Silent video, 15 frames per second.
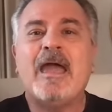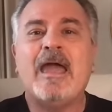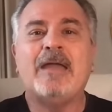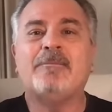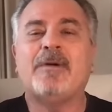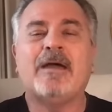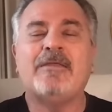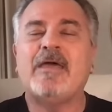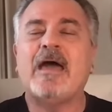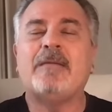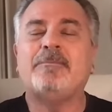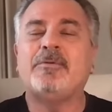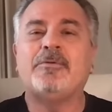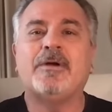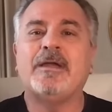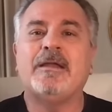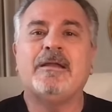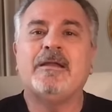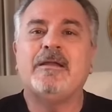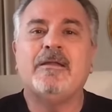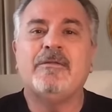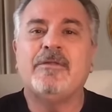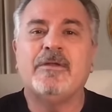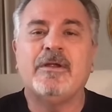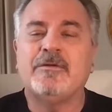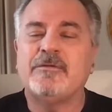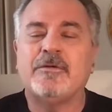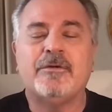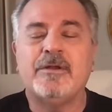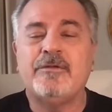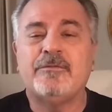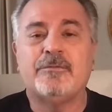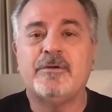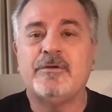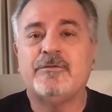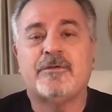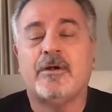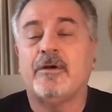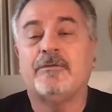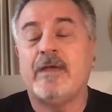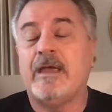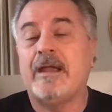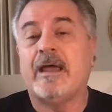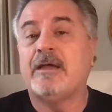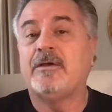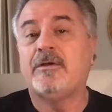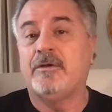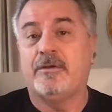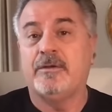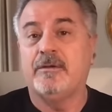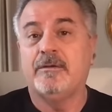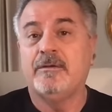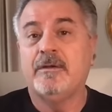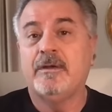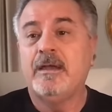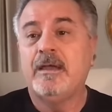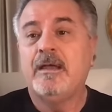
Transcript: And by that point, the attorneys were in charge, and I couldn't.